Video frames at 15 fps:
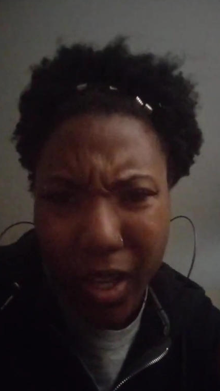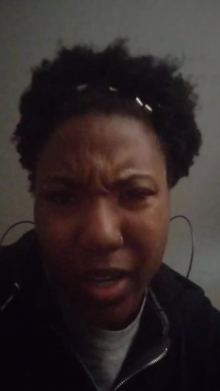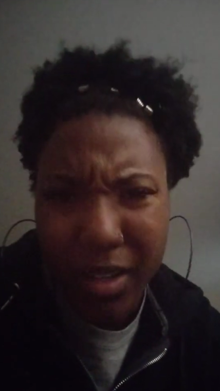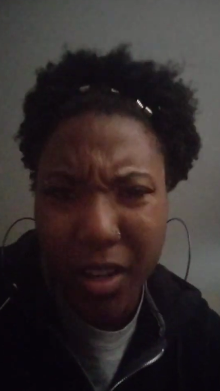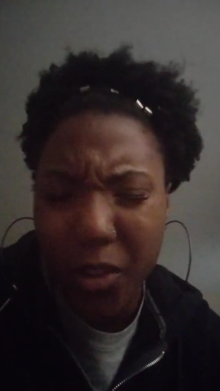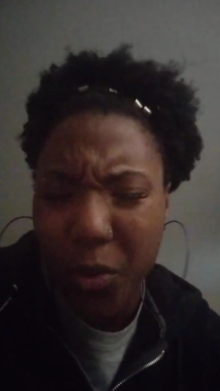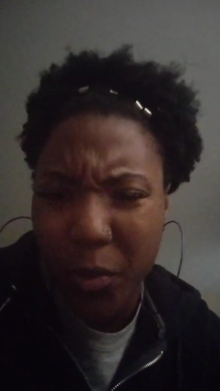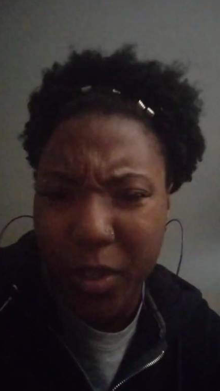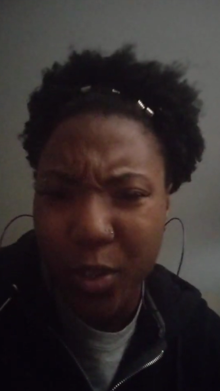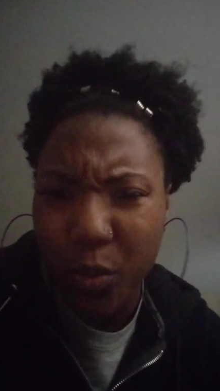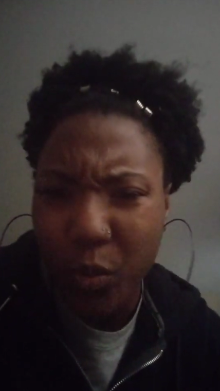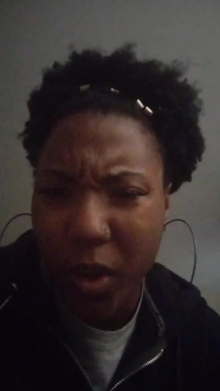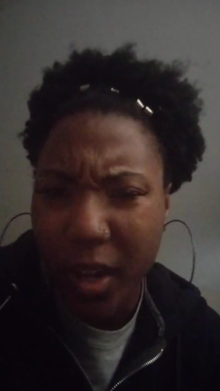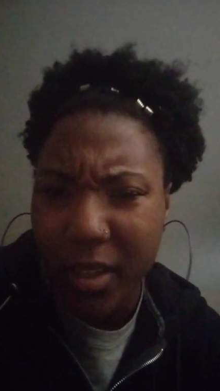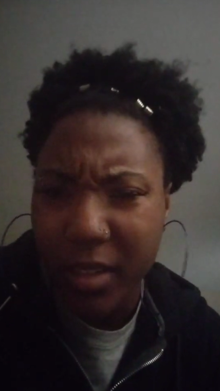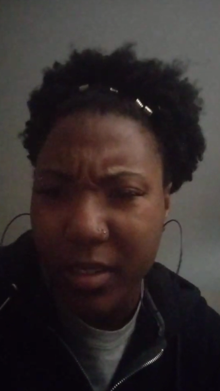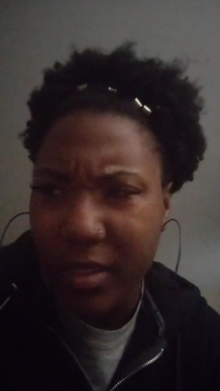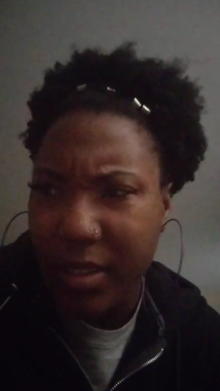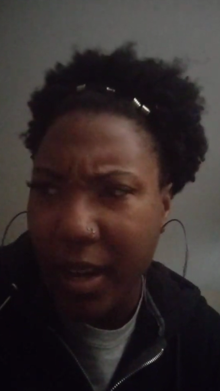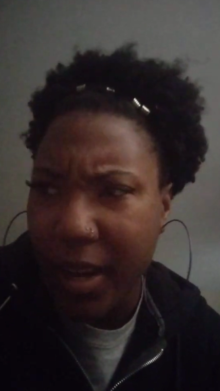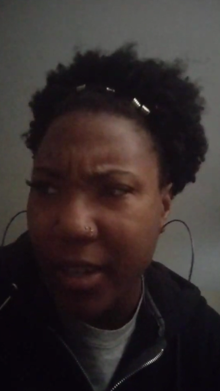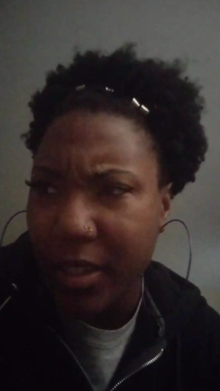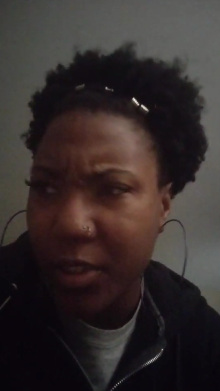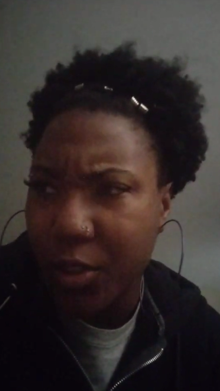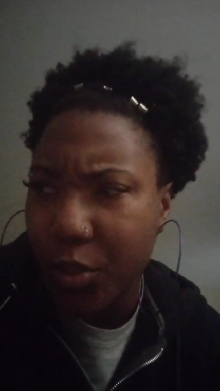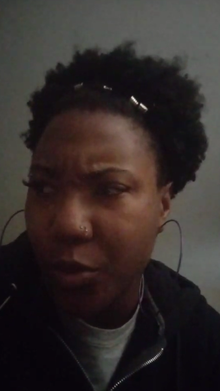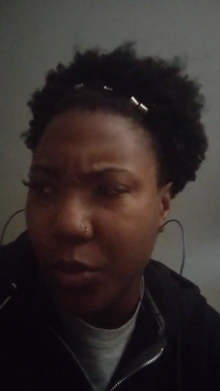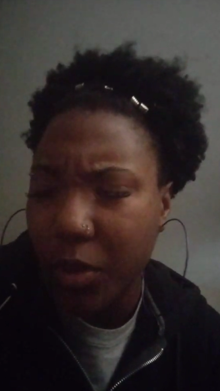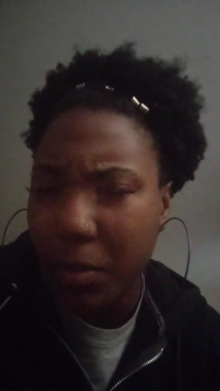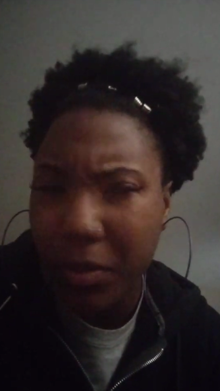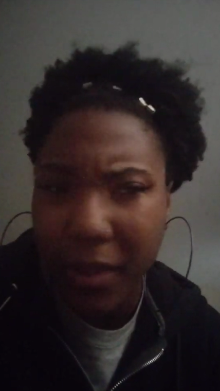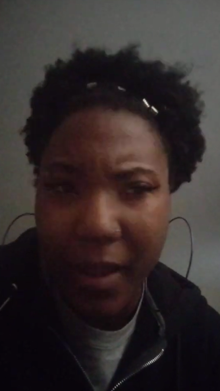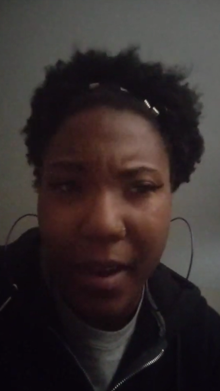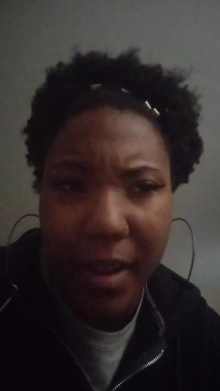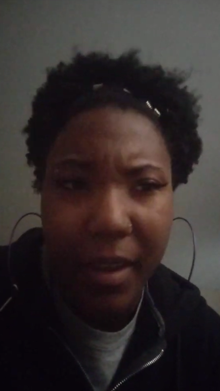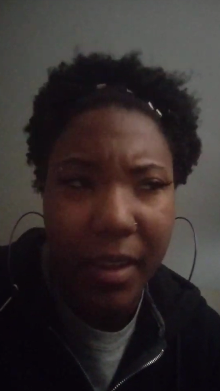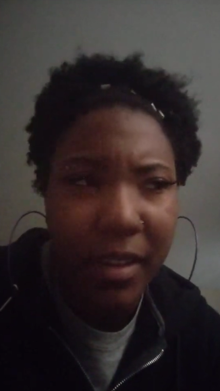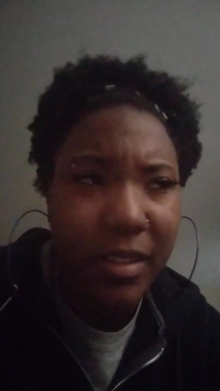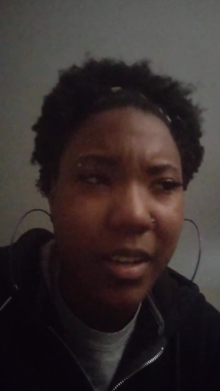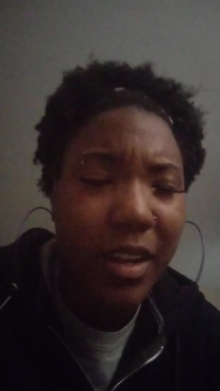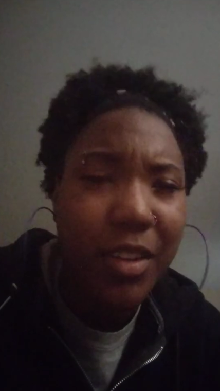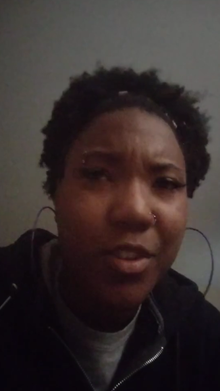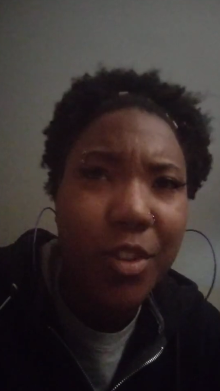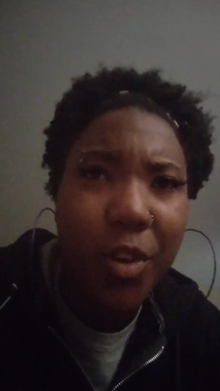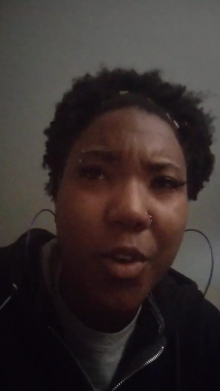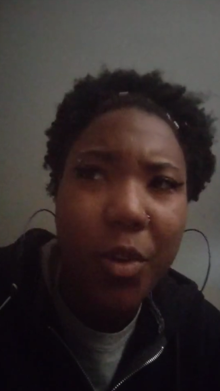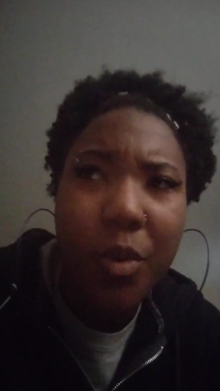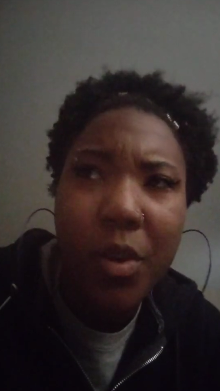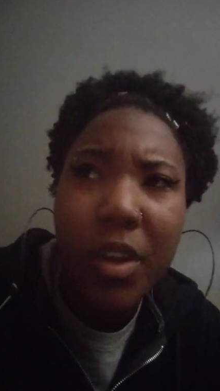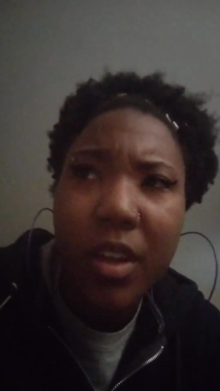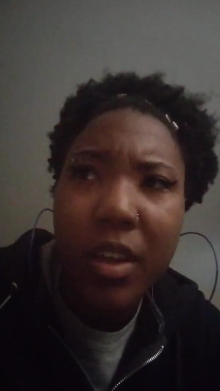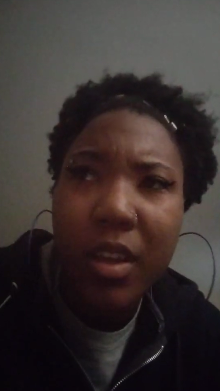Another reason why I decided to apply is I know